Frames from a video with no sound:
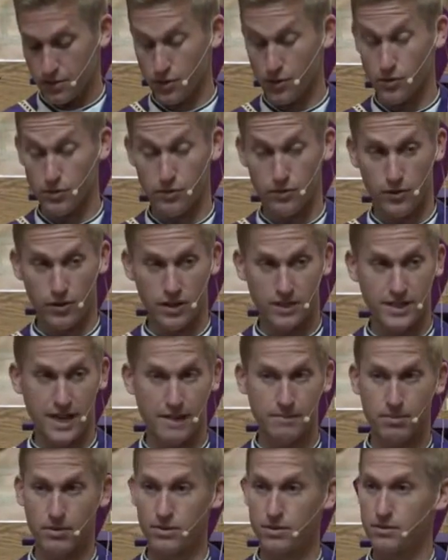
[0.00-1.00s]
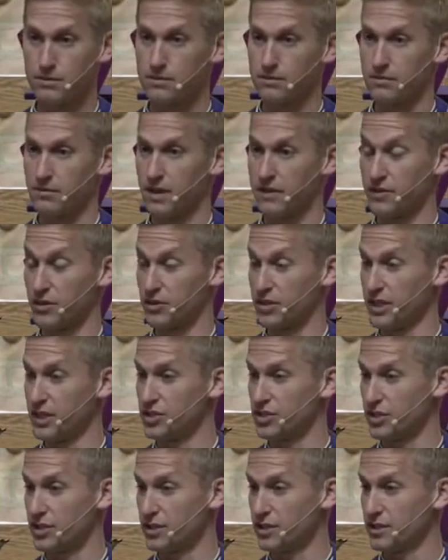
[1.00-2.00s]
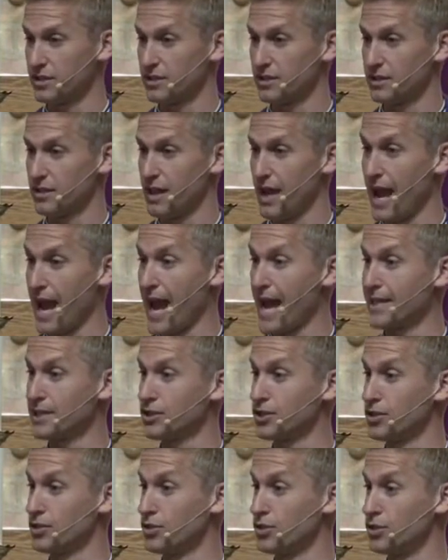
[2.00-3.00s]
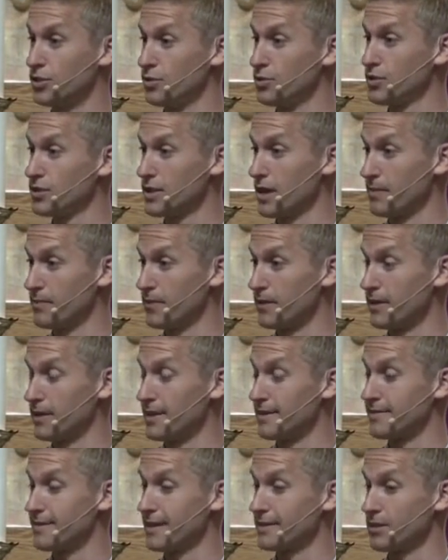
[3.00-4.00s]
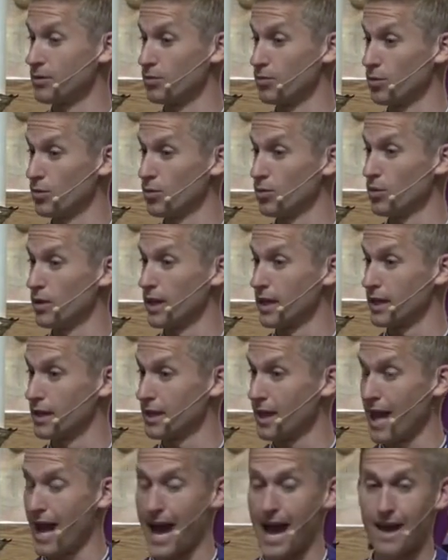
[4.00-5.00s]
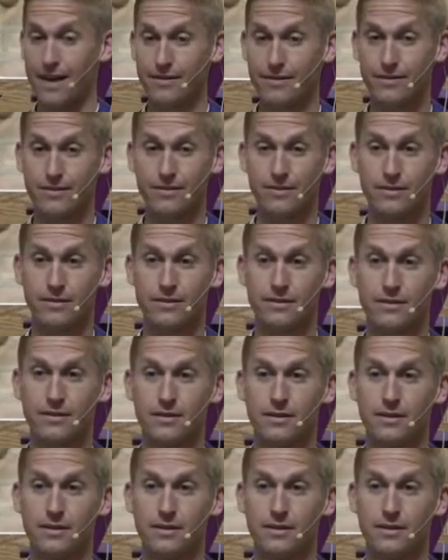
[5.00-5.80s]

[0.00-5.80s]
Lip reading: So, for example, if your teacher asks you to do something and sets a rule in class